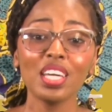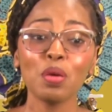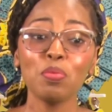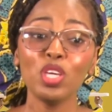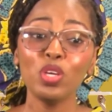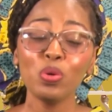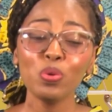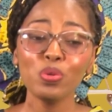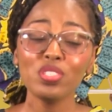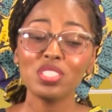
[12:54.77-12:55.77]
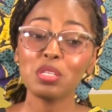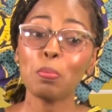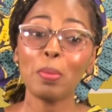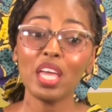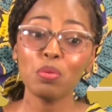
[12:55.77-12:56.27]
can be used to
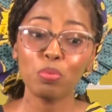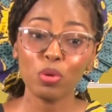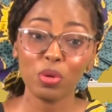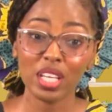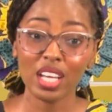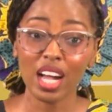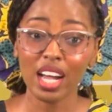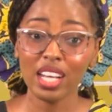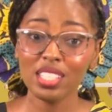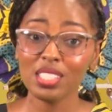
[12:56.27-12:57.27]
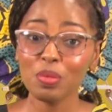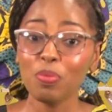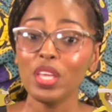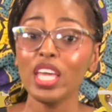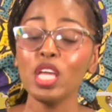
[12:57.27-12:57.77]
mend broken hearts.
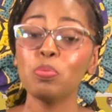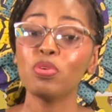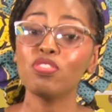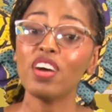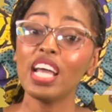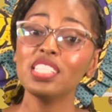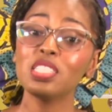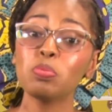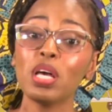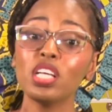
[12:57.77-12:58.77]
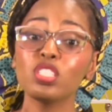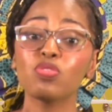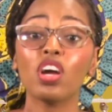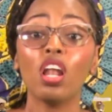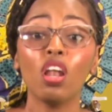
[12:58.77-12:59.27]
It provides spells
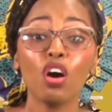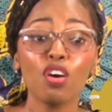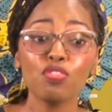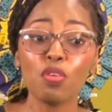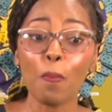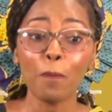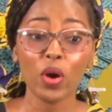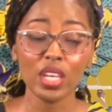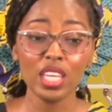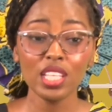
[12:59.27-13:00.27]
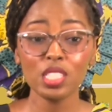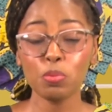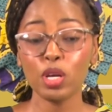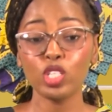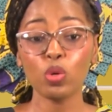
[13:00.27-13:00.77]
for love, money,
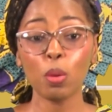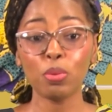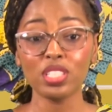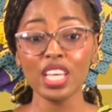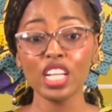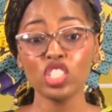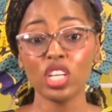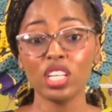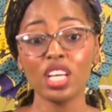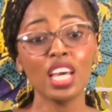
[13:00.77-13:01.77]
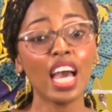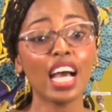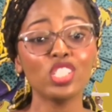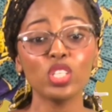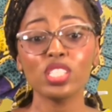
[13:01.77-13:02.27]
spiritual protection,
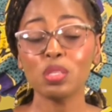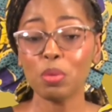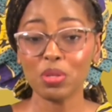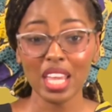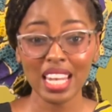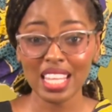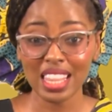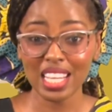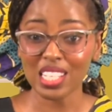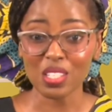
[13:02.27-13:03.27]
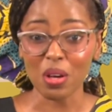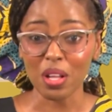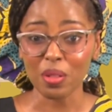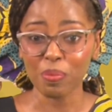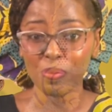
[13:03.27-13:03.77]
and just about anything at
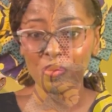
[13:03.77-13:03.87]
all.